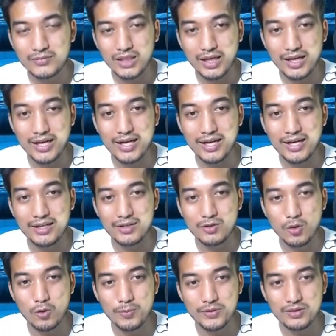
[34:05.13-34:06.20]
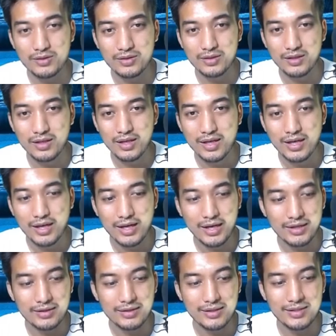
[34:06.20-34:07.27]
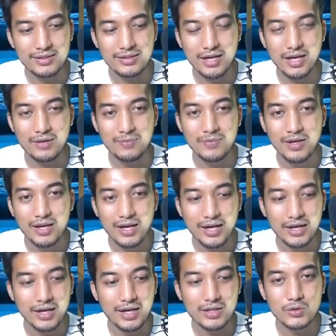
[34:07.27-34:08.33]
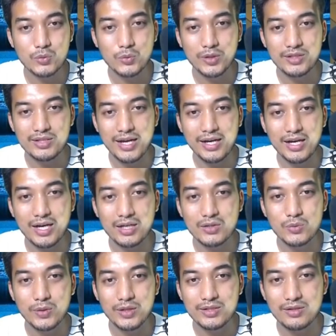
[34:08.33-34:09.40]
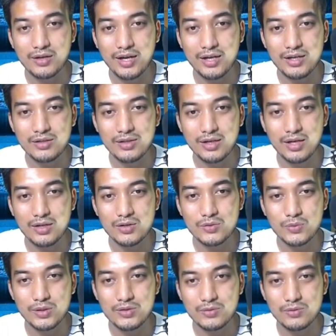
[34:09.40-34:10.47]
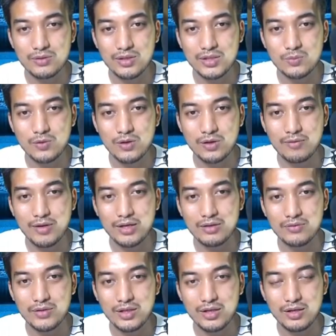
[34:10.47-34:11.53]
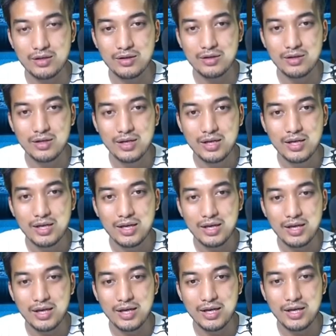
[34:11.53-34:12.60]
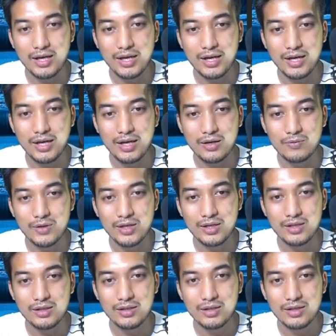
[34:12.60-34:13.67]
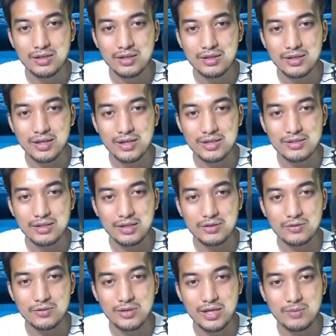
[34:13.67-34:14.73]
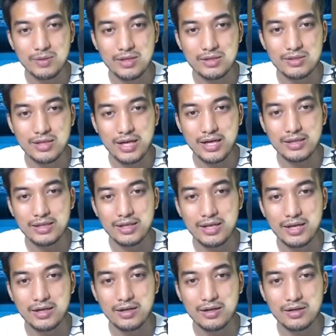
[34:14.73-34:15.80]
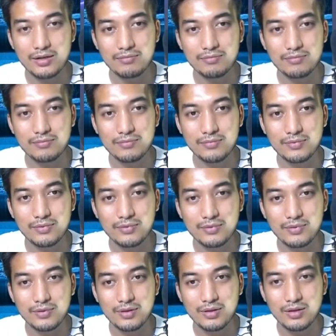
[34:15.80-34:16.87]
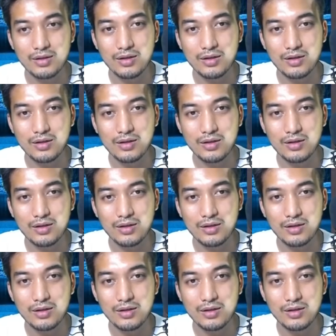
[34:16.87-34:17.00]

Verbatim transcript: Yeah, and it opened. And this time, I got a switch. I got a switch, okay? I got a switch to this one right over here. And, well, yes, electro damage. And then I got a... activate it with a bit of